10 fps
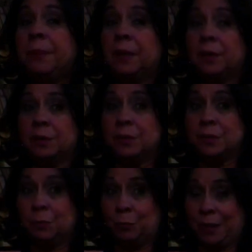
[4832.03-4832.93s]

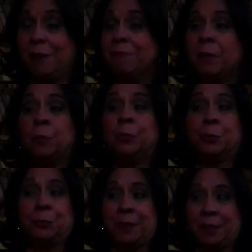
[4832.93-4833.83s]
because we have found
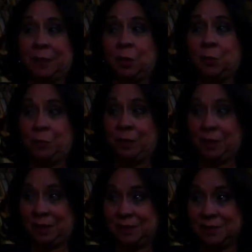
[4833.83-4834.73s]
puerto rican
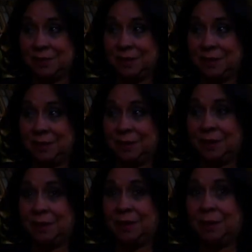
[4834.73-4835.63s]
communities
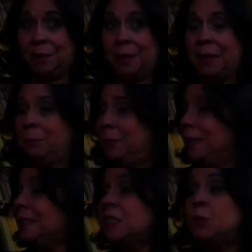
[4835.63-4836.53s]
in
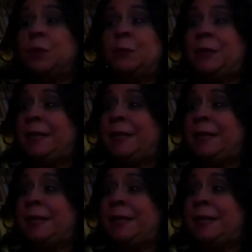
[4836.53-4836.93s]
places where